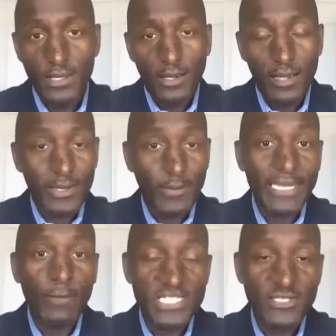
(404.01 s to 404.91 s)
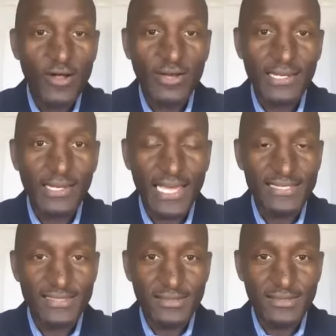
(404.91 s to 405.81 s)
I mean, again, we started
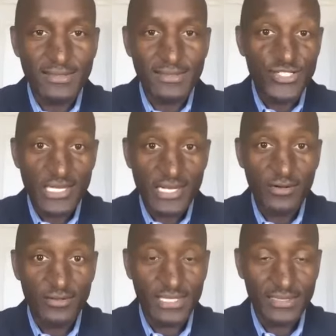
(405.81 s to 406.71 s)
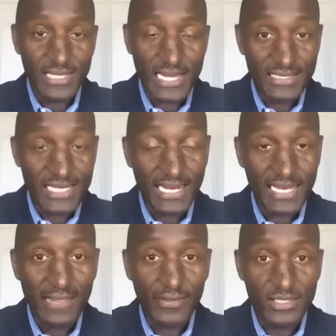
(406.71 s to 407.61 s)
as engineers and
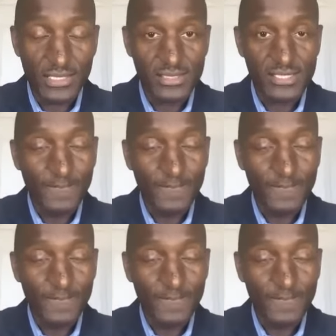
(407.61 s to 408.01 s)
technologists,